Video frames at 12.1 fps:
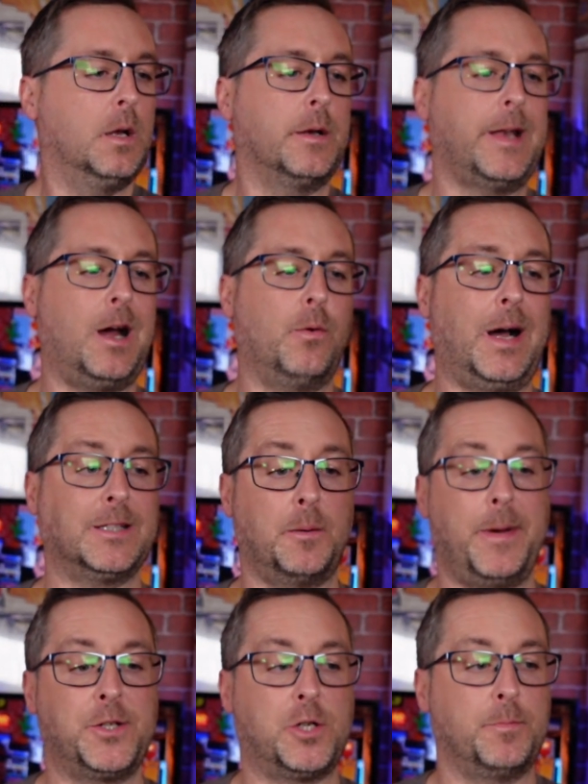Now, as I
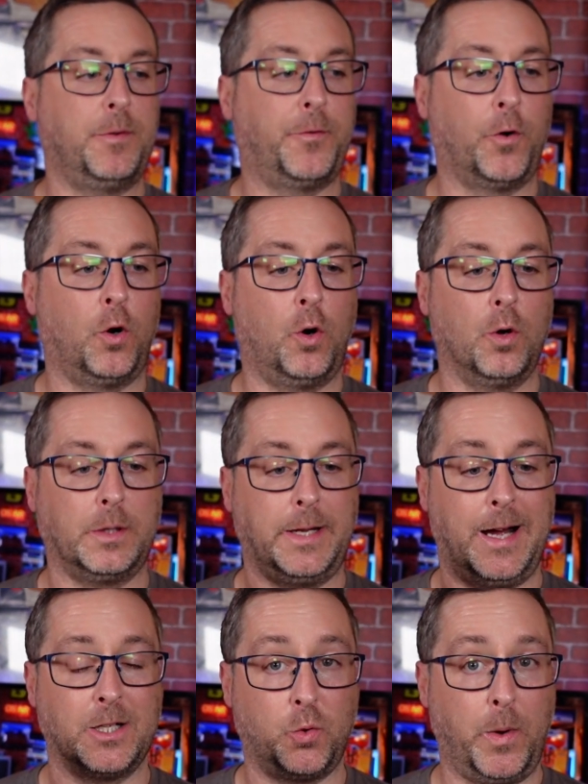mentioned before, the
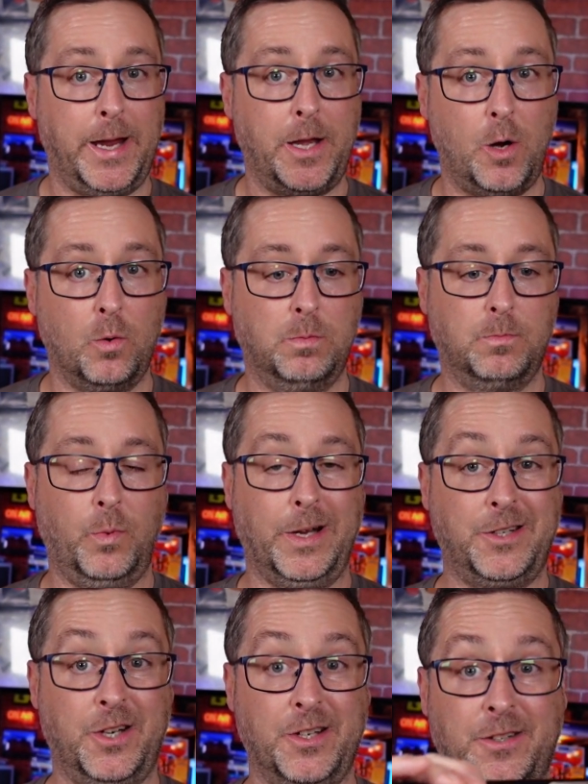Arduino,
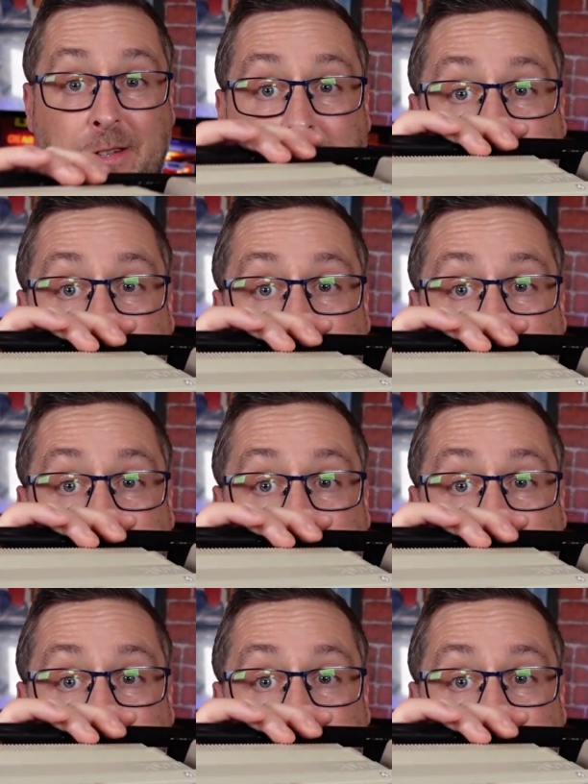which is the